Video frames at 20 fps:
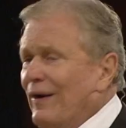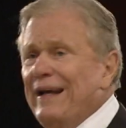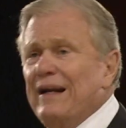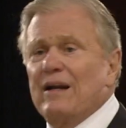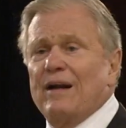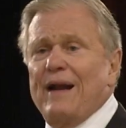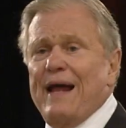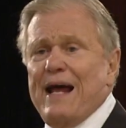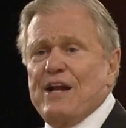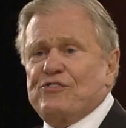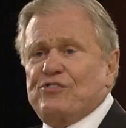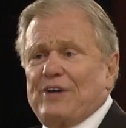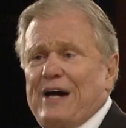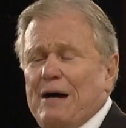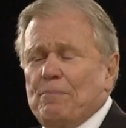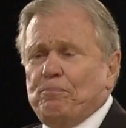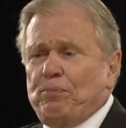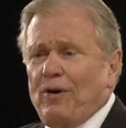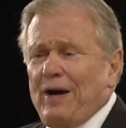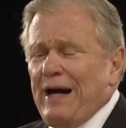He didn't answer
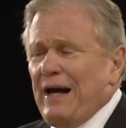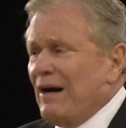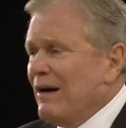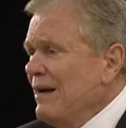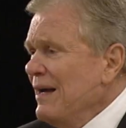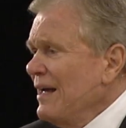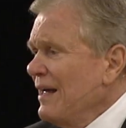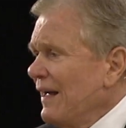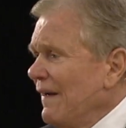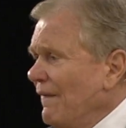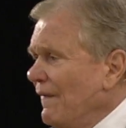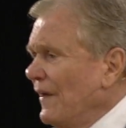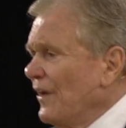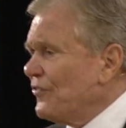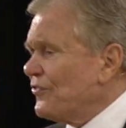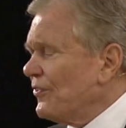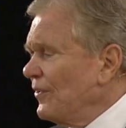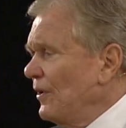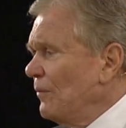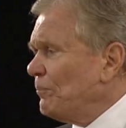our prayer in
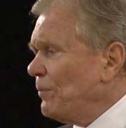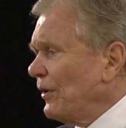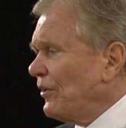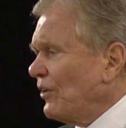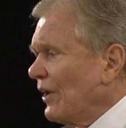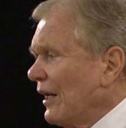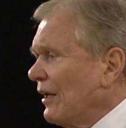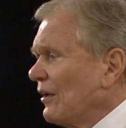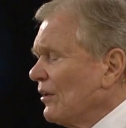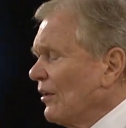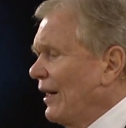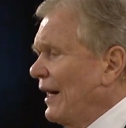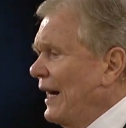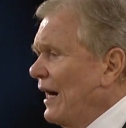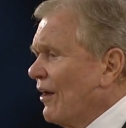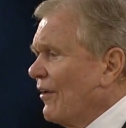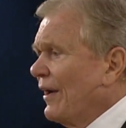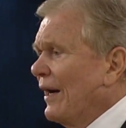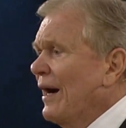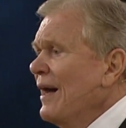this particular
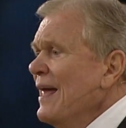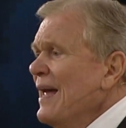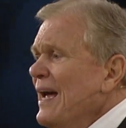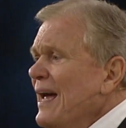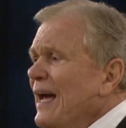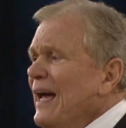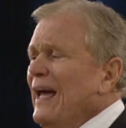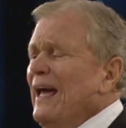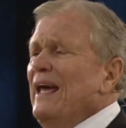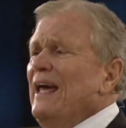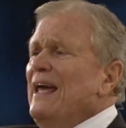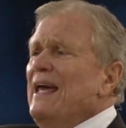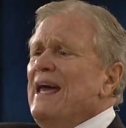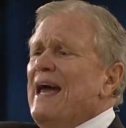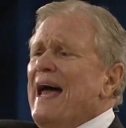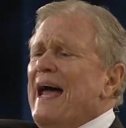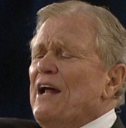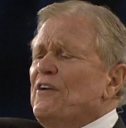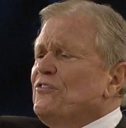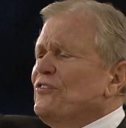area. He
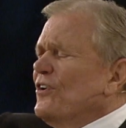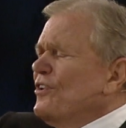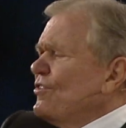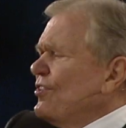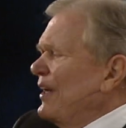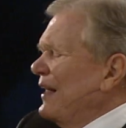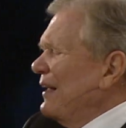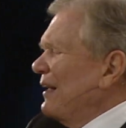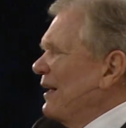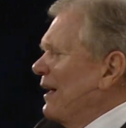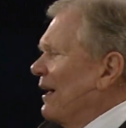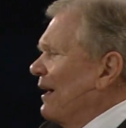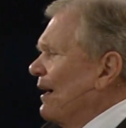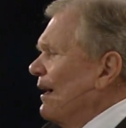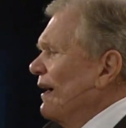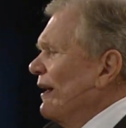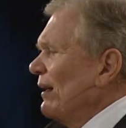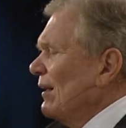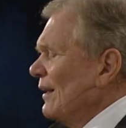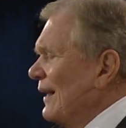answers it
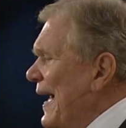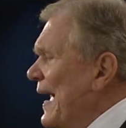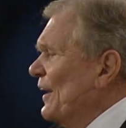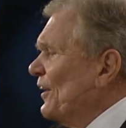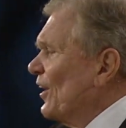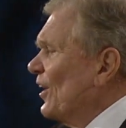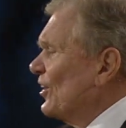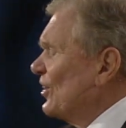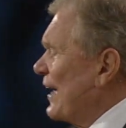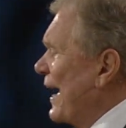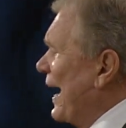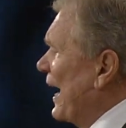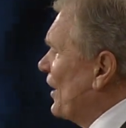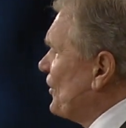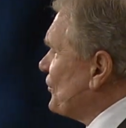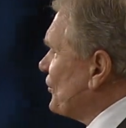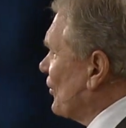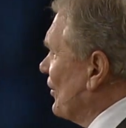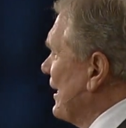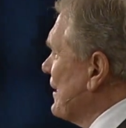later to
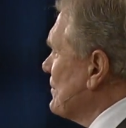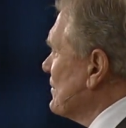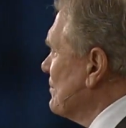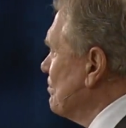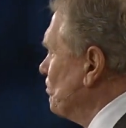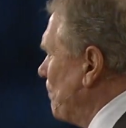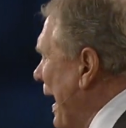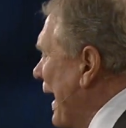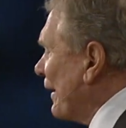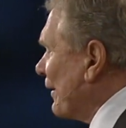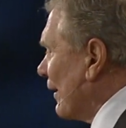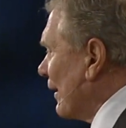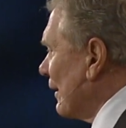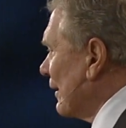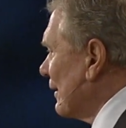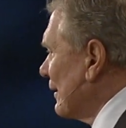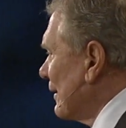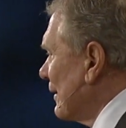answer it better.